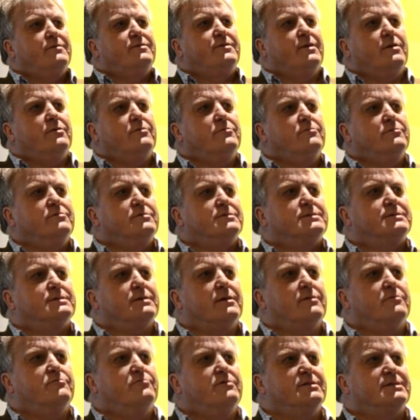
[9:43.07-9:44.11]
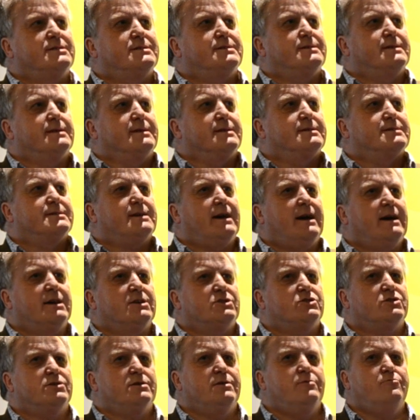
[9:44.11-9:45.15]
those heuristics
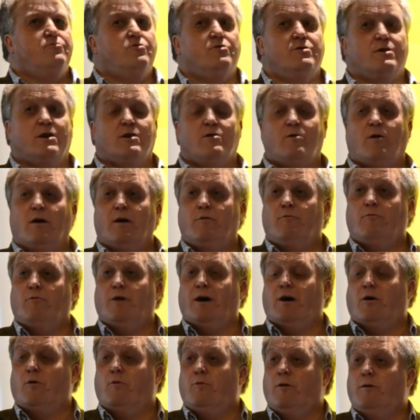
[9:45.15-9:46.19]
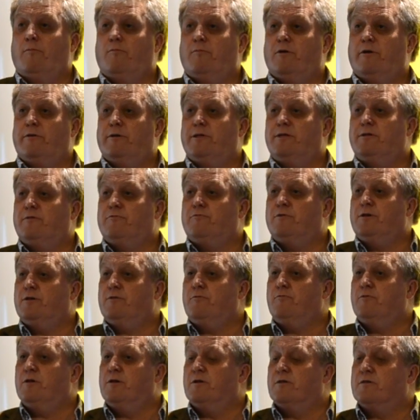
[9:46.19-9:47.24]
actually work quite well when we're in the
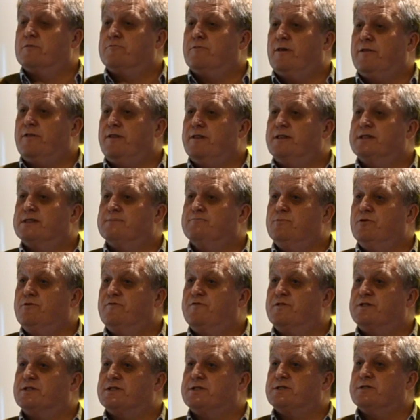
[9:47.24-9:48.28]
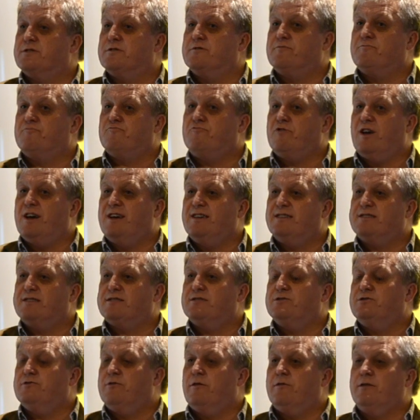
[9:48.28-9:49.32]
real world, where things move at a certain rate
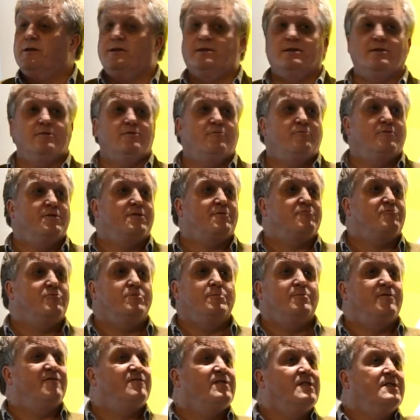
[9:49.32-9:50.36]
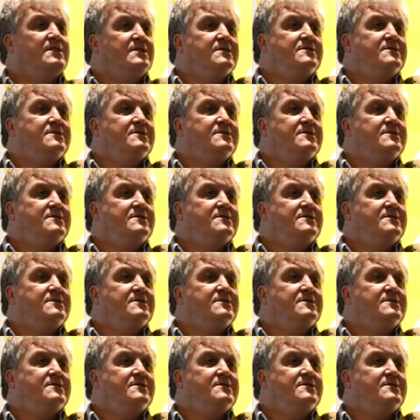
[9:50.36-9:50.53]
and you only deal with a room of,